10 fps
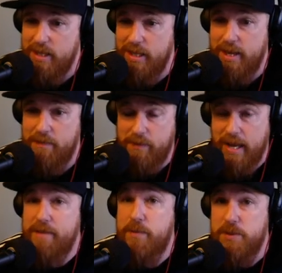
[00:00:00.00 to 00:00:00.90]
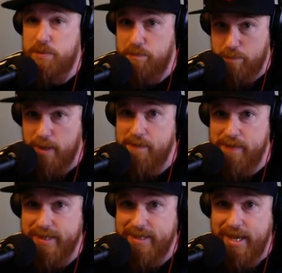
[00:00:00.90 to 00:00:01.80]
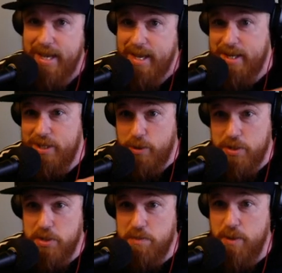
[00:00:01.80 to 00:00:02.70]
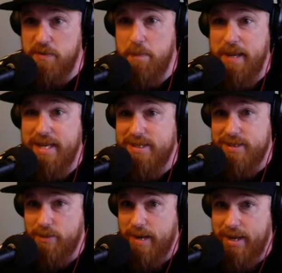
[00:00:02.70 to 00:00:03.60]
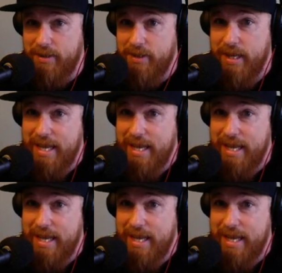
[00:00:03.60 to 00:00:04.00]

if life was perfect and you could just move the pieces around,